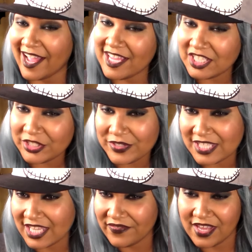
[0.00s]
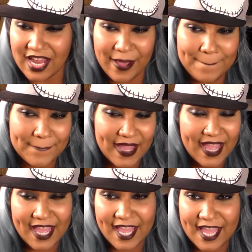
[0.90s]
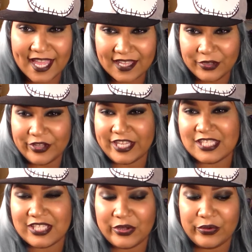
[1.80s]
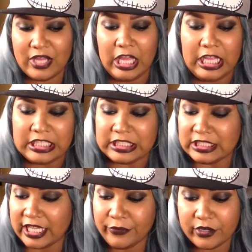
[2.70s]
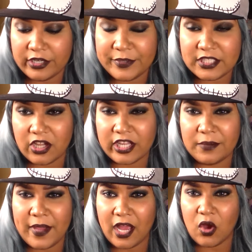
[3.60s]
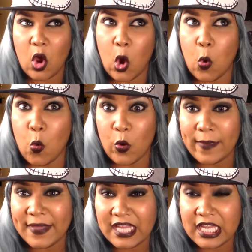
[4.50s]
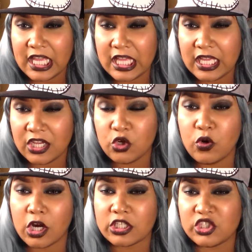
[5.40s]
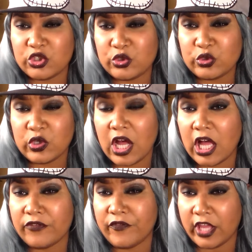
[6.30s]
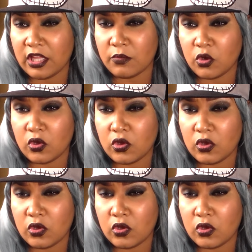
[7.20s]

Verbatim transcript: Hi Shoe 7, I'm back. Okay, so today we're going to be talking about women who are too available.